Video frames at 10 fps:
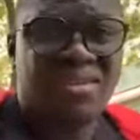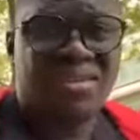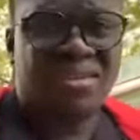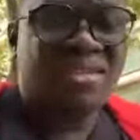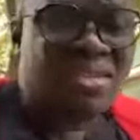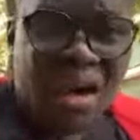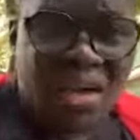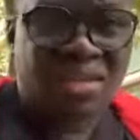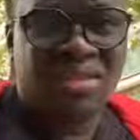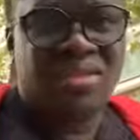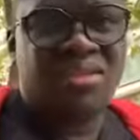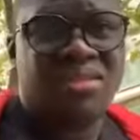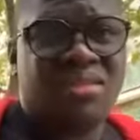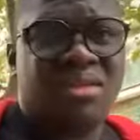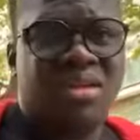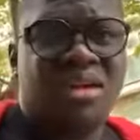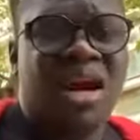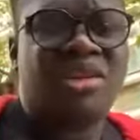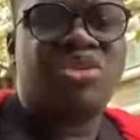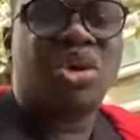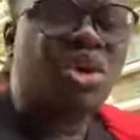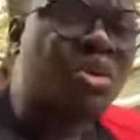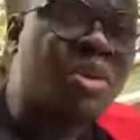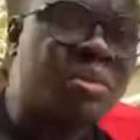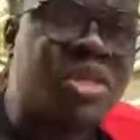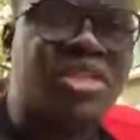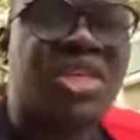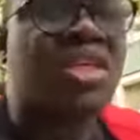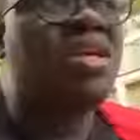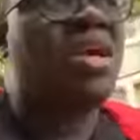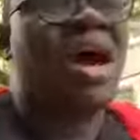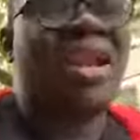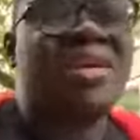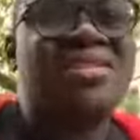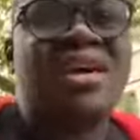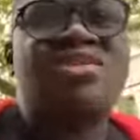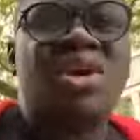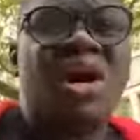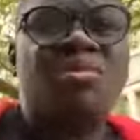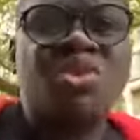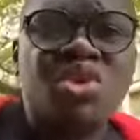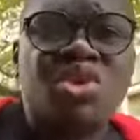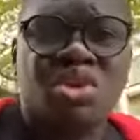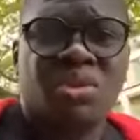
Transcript: You have no excuse, ladies and gentlemen. You have none. None.